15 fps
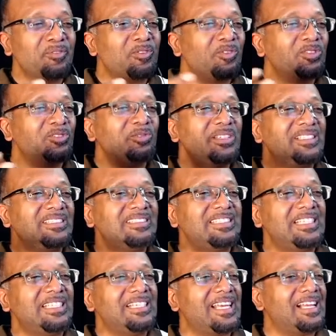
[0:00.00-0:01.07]
if you go to
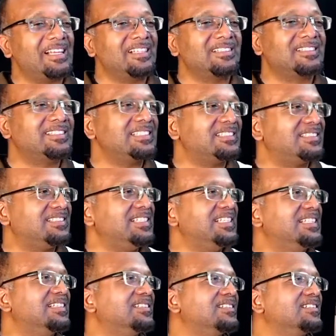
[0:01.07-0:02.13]
Ezekiel
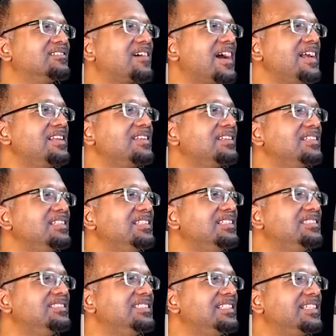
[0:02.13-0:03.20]
16, right?
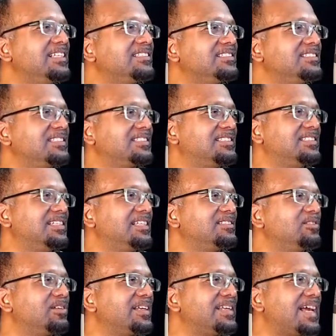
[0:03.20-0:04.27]
Ezekiel 16,
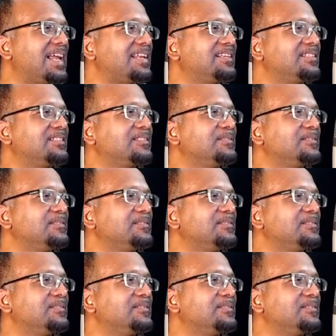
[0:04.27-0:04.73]
let's look at that.